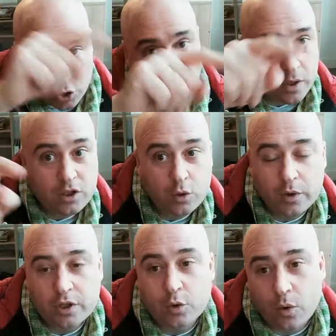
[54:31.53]
You and
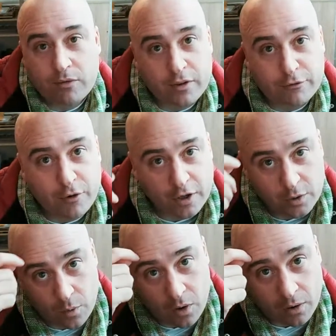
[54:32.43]
you and you, whoever the fuck
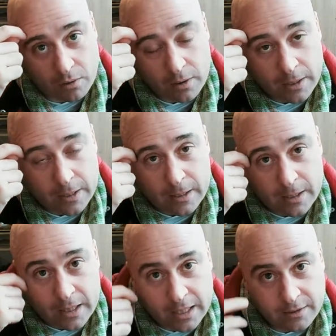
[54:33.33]
you are
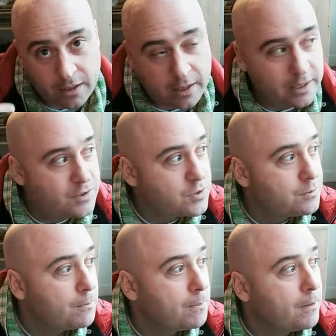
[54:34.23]
in the audience.
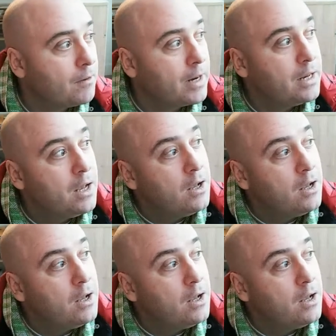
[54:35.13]
All right.